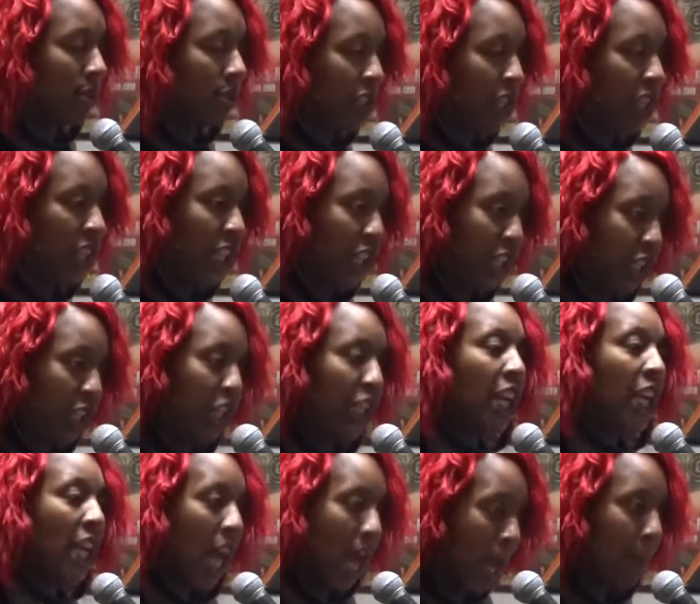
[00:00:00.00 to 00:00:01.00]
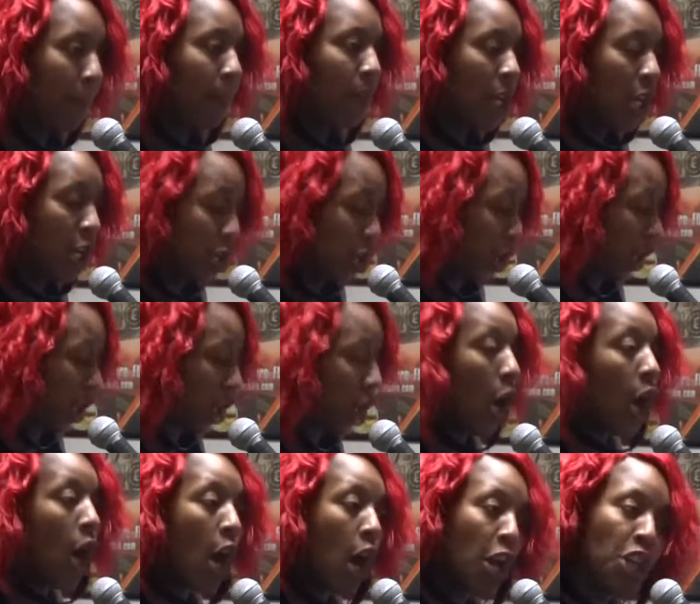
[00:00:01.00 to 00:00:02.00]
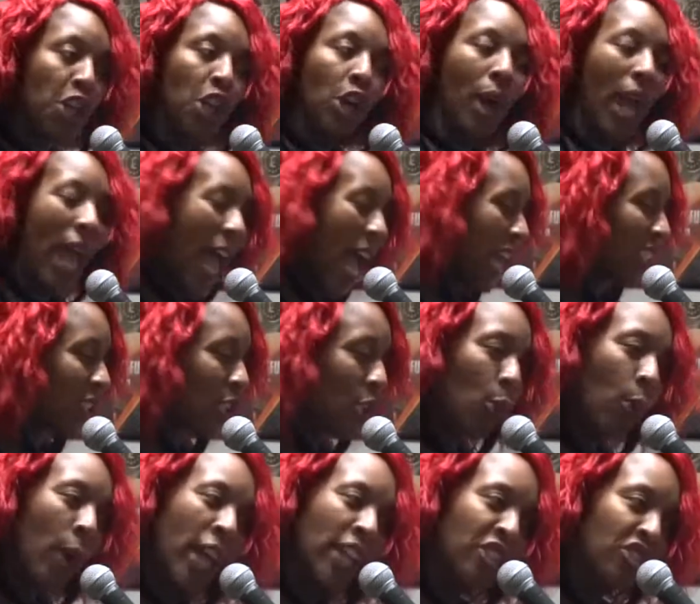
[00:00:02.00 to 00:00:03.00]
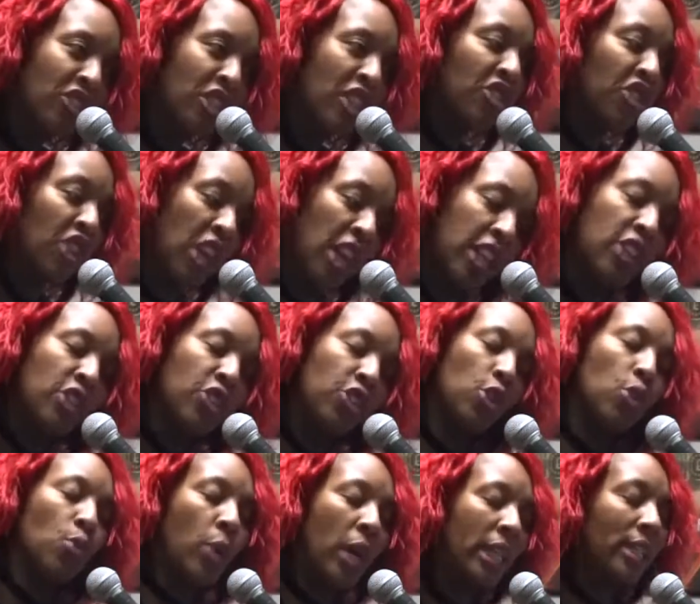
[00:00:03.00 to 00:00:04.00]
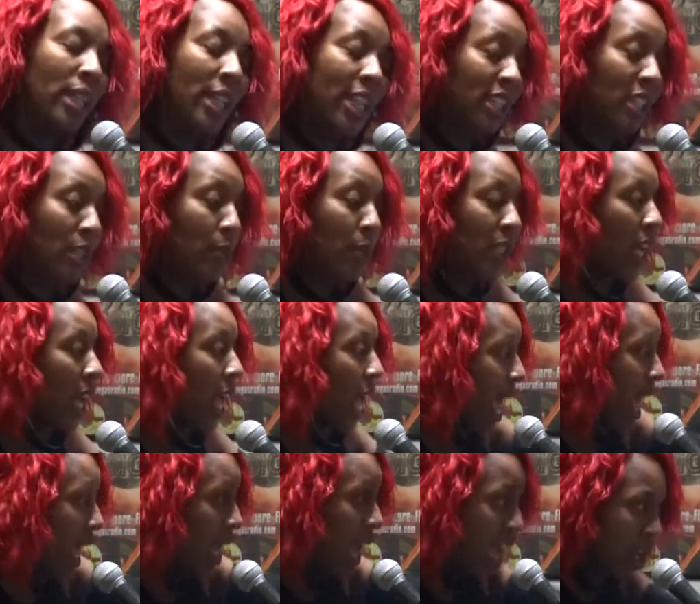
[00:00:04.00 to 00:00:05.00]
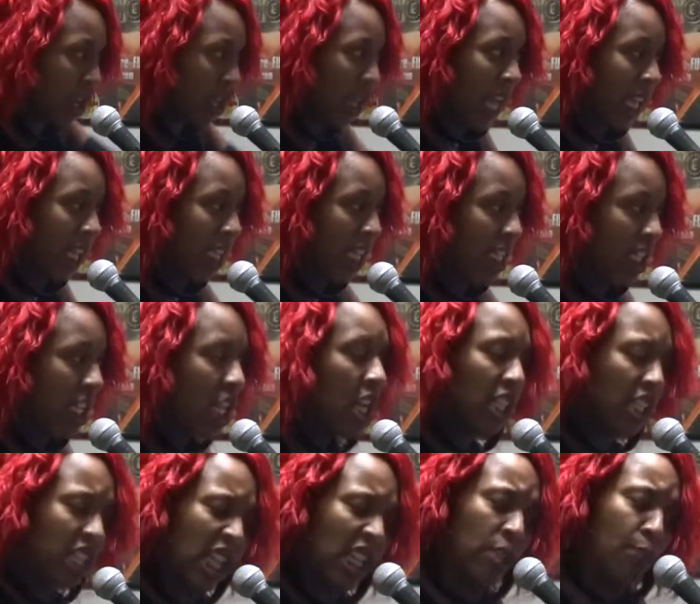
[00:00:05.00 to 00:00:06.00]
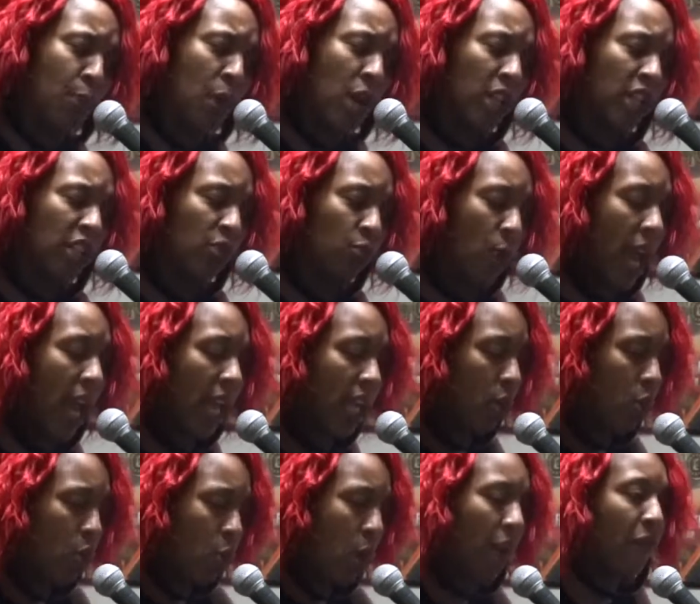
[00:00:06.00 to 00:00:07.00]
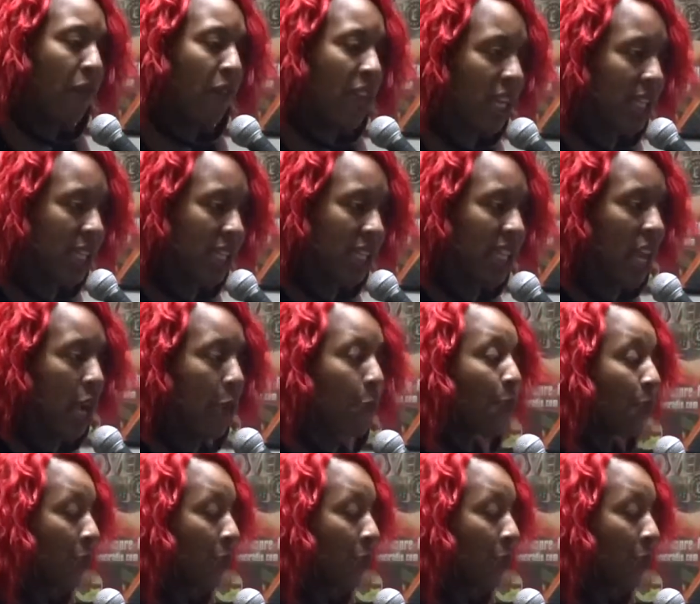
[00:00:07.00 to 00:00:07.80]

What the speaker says: You're going to look it up. You're going to call. You're going to ask questions. You're going to do what needs to be done. Hey, how you like this? Did I spell this right? Ooh, I figured this out.